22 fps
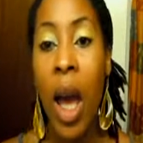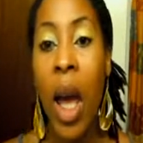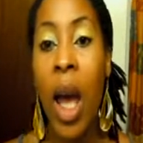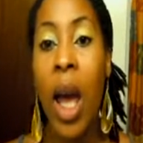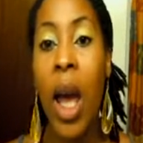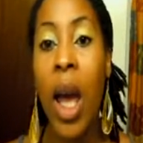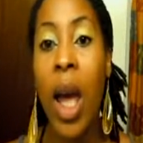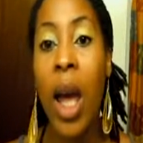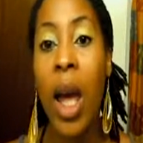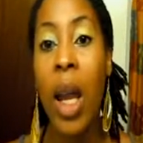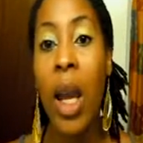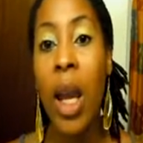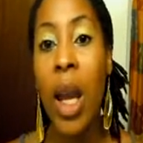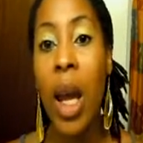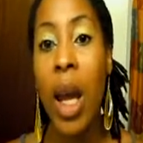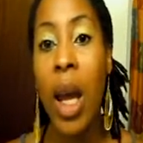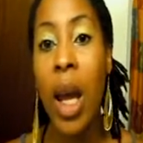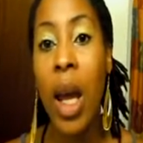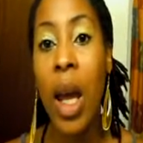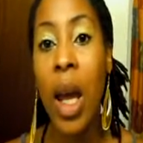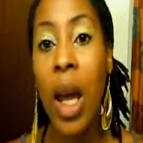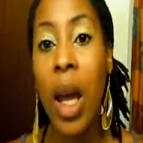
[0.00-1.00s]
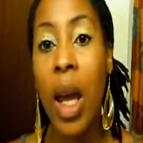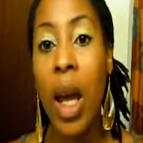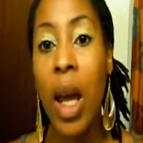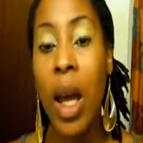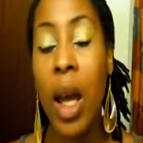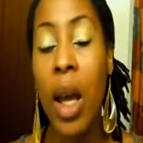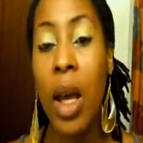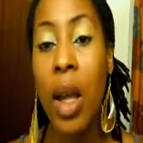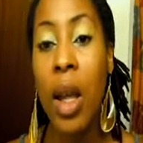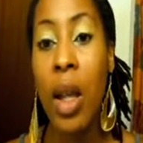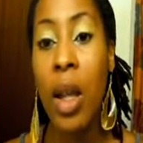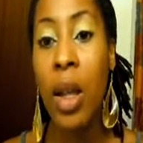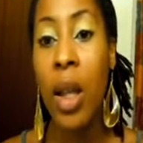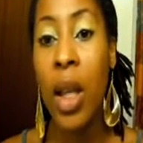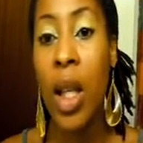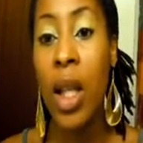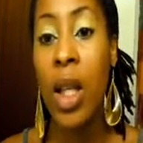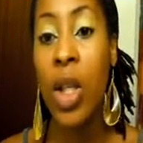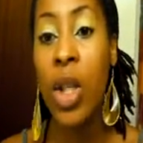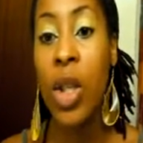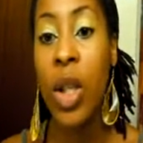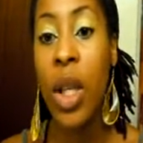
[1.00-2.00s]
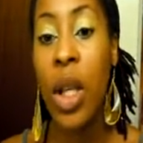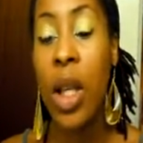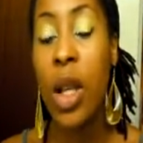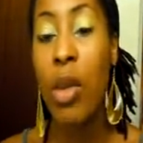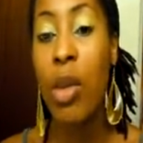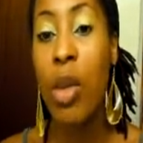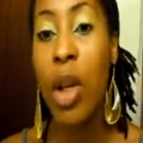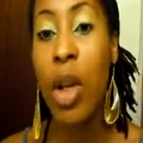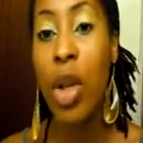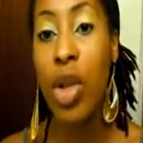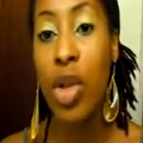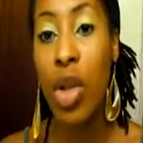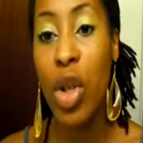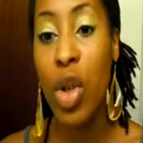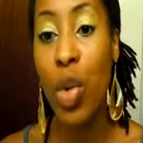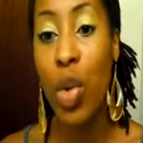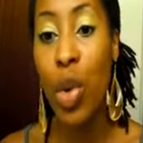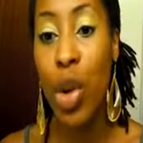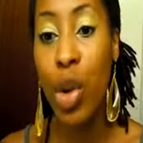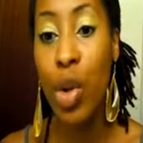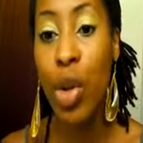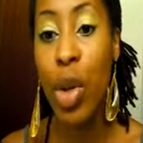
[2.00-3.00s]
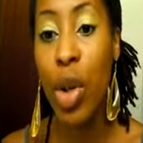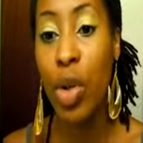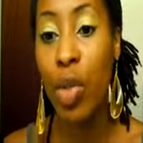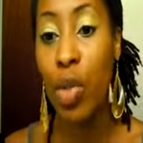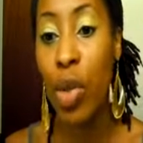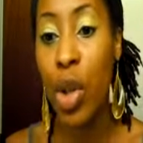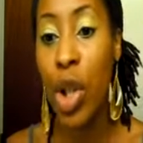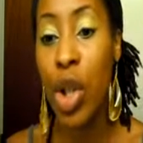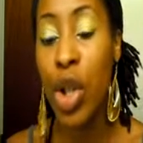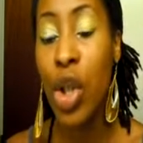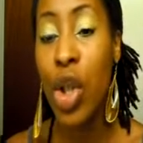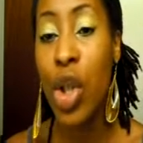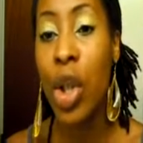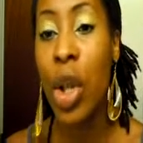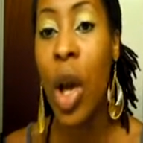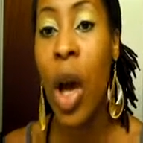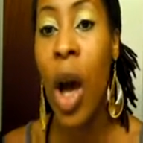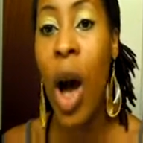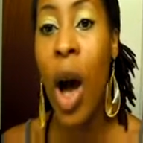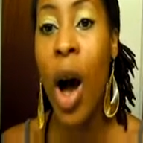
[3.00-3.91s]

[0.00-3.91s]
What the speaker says: and a link to the email address where you can reach